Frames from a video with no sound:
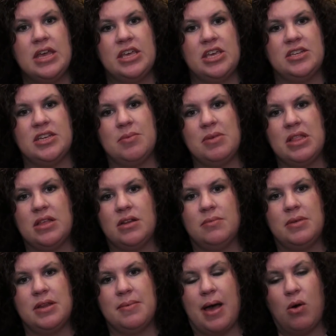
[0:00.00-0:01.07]
can you tell me a little
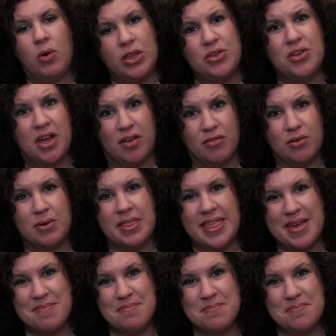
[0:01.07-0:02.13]
bit about what you cover with
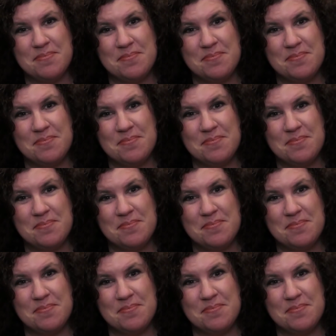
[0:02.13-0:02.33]
them?